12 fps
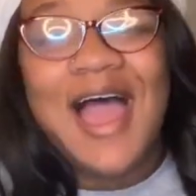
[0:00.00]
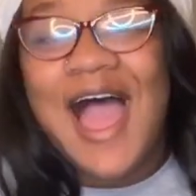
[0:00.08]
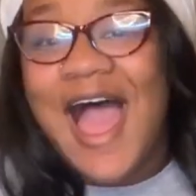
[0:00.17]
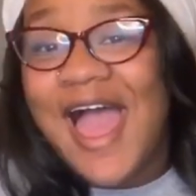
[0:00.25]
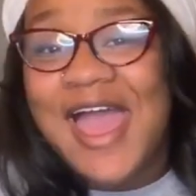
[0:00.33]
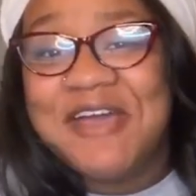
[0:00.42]

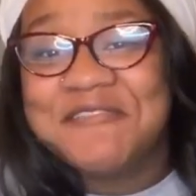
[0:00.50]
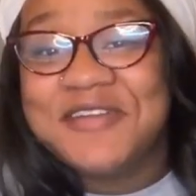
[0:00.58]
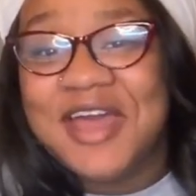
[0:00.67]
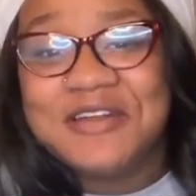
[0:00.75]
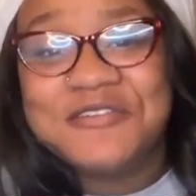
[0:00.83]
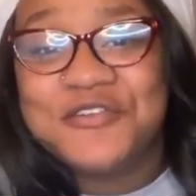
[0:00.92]
I have
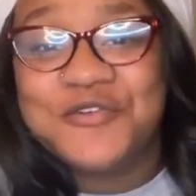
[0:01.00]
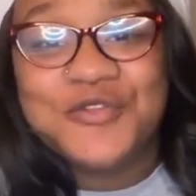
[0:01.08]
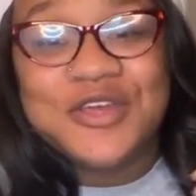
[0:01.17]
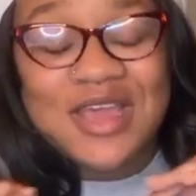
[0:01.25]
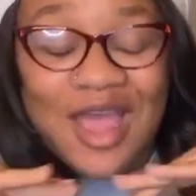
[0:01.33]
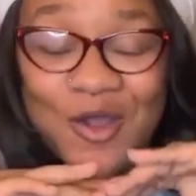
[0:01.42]
not
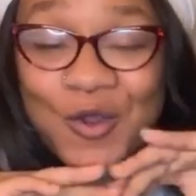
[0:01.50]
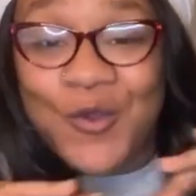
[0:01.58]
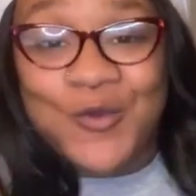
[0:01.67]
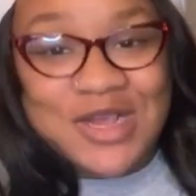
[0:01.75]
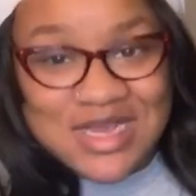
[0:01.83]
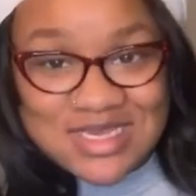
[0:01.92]
truly
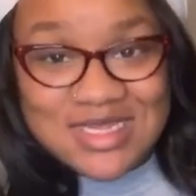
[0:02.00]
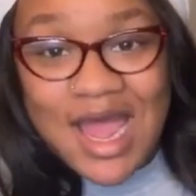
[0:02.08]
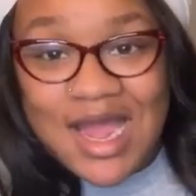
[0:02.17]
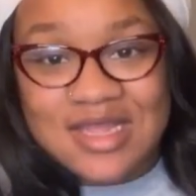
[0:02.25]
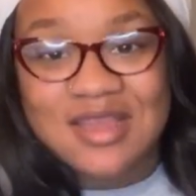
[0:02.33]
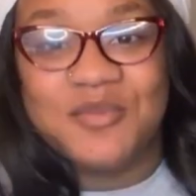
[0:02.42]

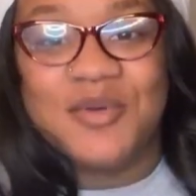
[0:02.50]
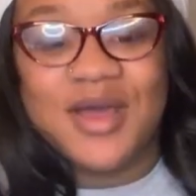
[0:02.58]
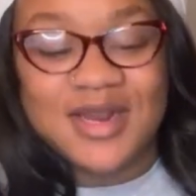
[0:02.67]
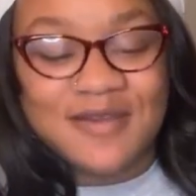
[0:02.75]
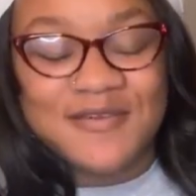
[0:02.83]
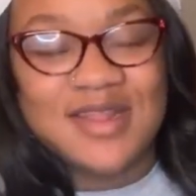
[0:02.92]
restocked up
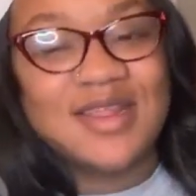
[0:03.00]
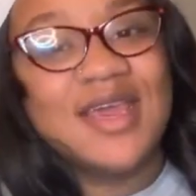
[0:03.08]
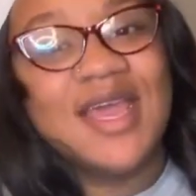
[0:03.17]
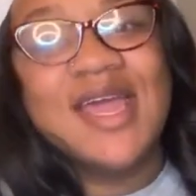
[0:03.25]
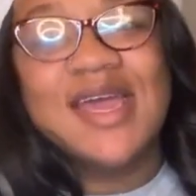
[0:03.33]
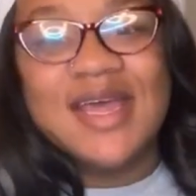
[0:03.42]
on
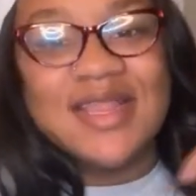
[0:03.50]
everything.